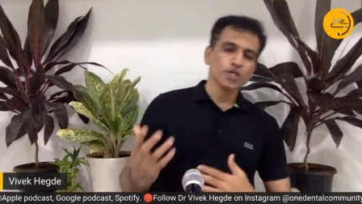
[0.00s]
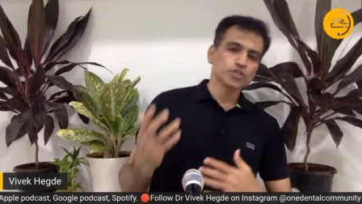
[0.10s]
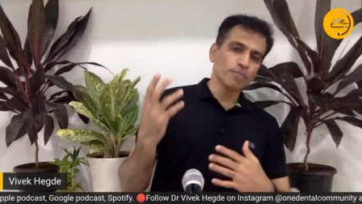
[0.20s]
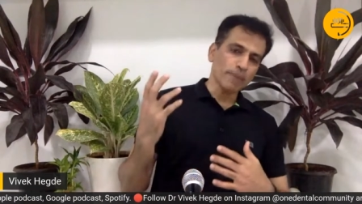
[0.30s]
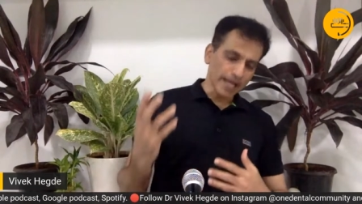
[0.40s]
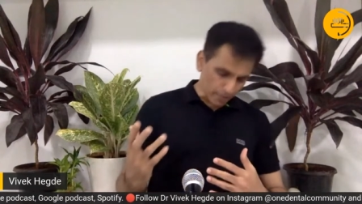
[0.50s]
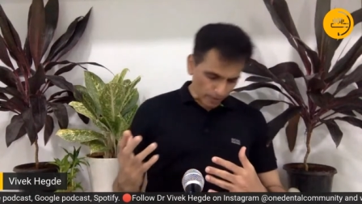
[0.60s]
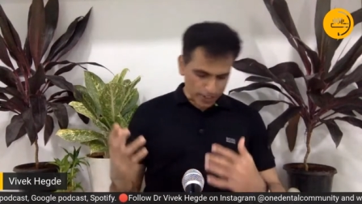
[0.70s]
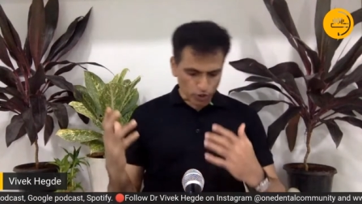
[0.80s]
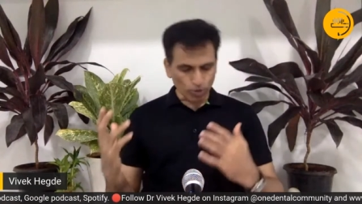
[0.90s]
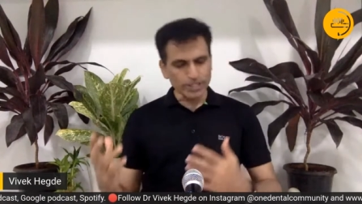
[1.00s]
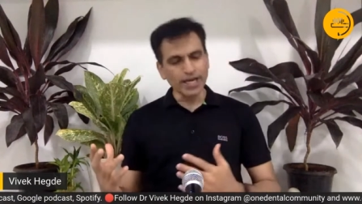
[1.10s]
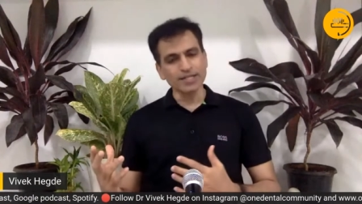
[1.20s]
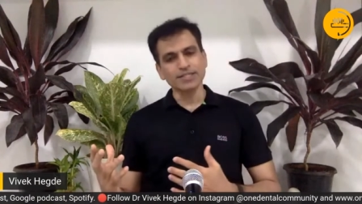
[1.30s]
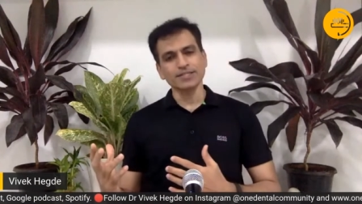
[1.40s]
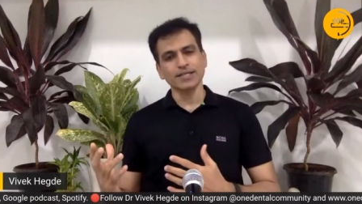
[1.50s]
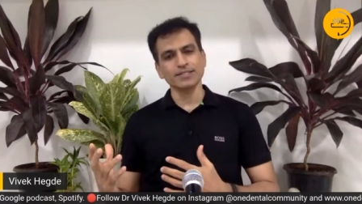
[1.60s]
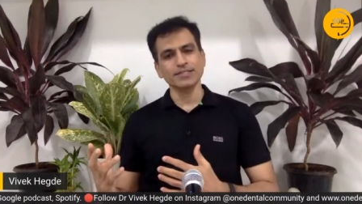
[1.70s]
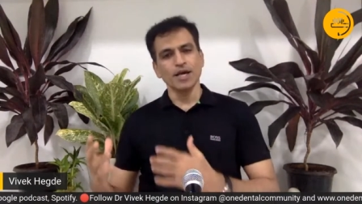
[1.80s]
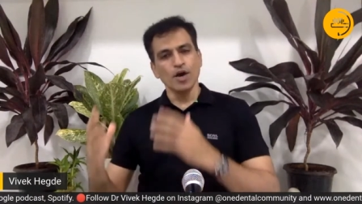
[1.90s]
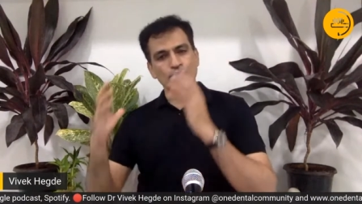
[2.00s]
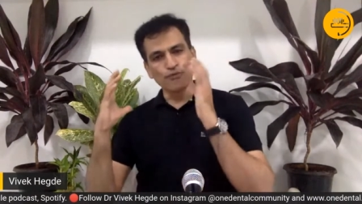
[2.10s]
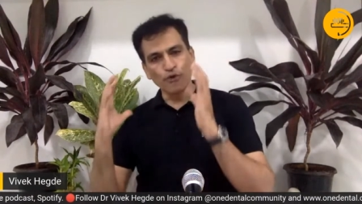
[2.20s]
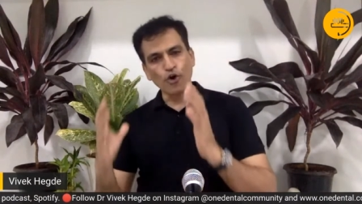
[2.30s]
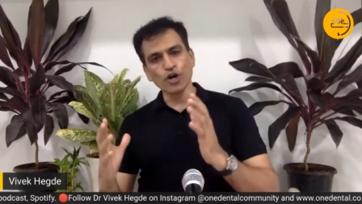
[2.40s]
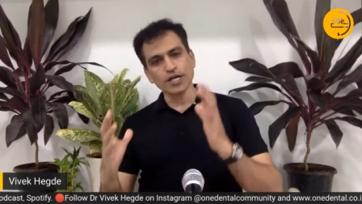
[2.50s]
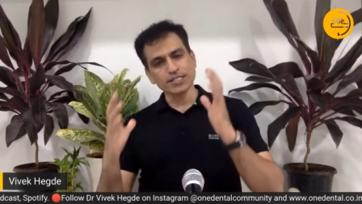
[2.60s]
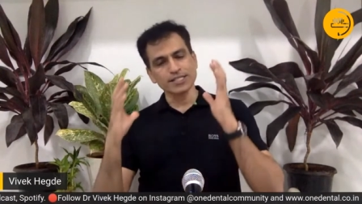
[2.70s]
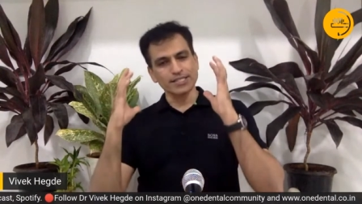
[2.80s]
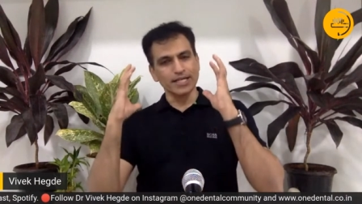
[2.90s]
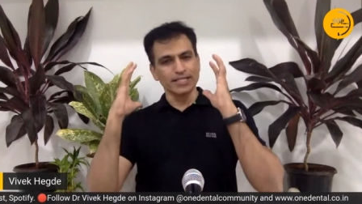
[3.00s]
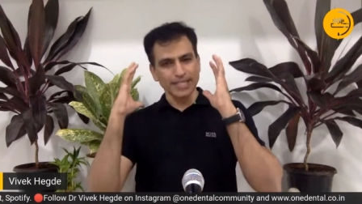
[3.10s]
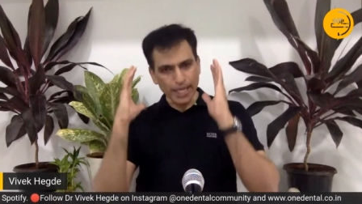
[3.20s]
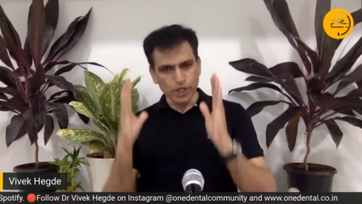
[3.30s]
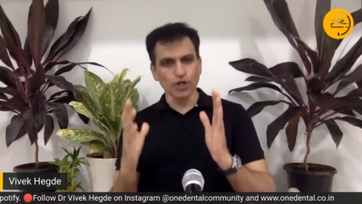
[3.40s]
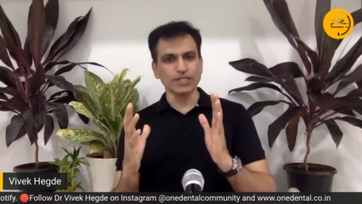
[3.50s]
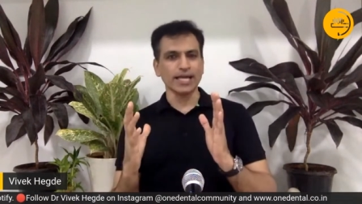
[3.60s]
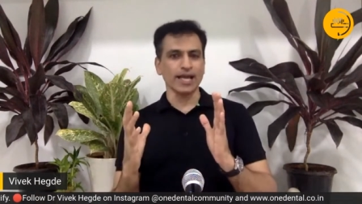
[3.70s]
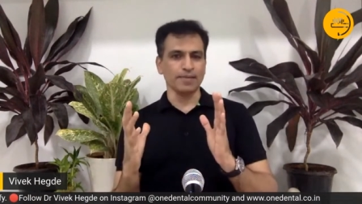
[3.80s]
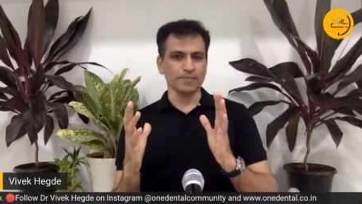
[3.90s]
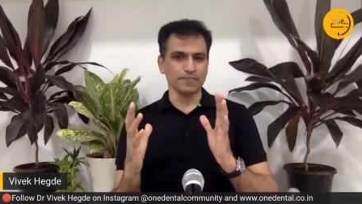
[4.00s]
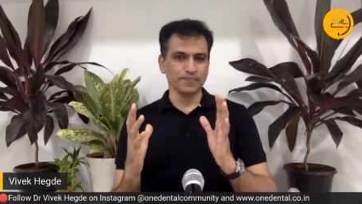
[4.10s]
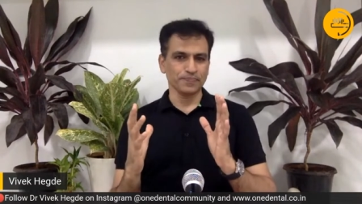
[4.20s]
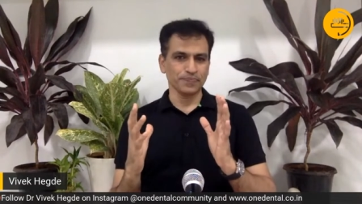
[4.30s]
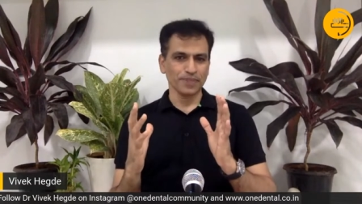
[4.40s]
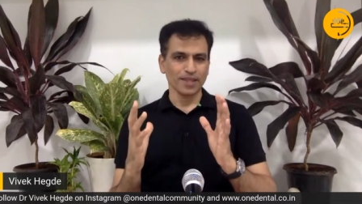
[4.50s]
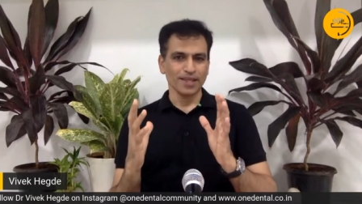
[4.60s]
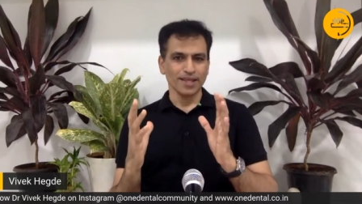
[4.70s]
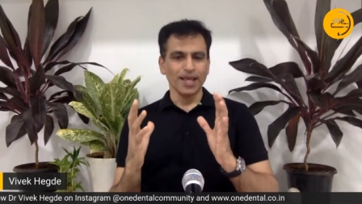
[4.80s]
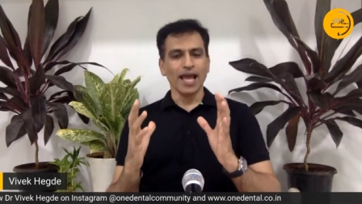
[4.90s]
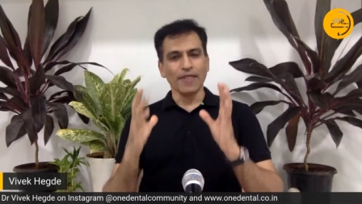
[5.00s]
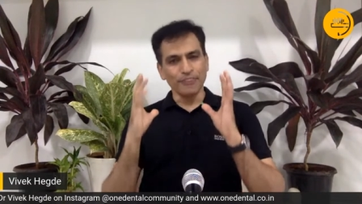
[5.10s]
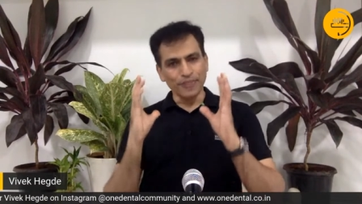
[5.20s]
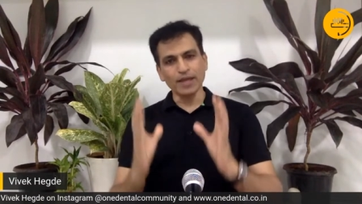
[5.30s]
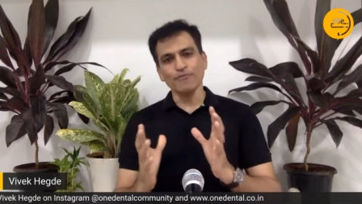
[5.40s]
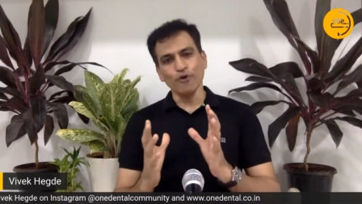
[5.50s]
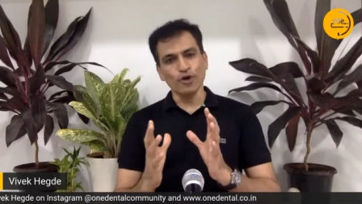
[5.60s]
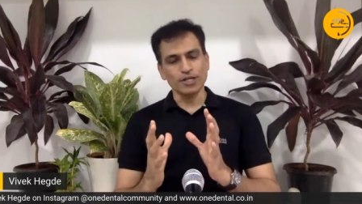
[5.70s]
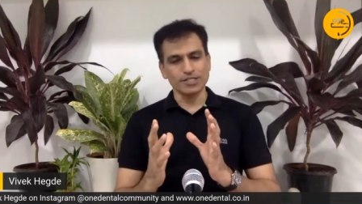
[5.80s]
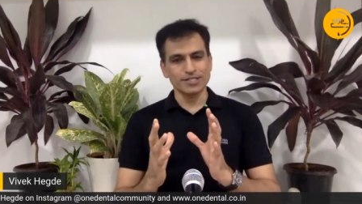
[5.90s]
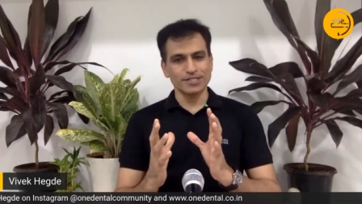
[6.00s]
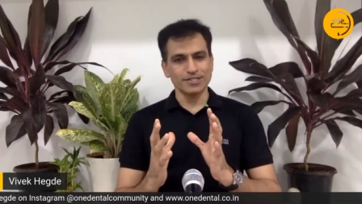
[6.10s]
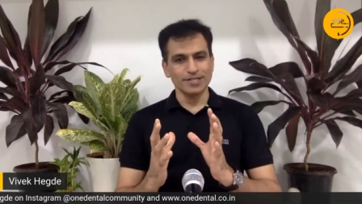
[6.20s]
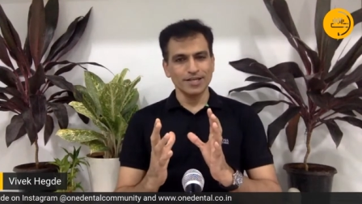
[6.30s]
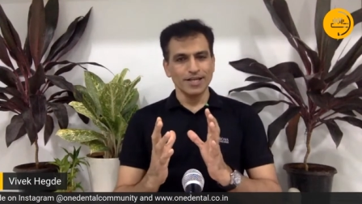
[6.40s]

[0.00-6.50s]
So, my advice to all the youngsters is focus, take your time, and then focus.